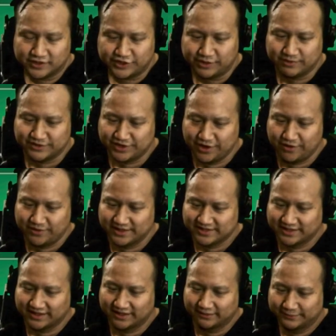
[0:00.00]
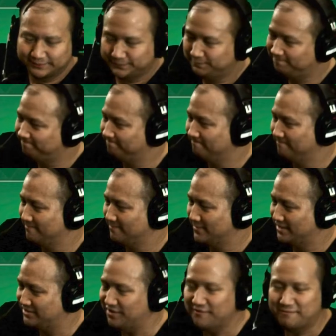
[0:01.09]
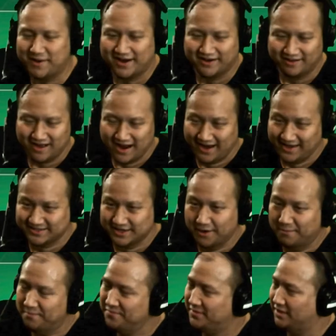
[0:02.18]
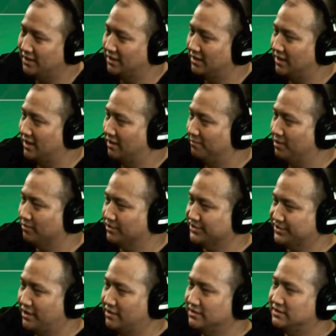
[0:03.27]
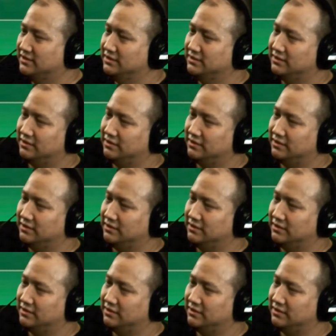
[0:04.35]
she was known as to have made a lot of heads up in PokerStars.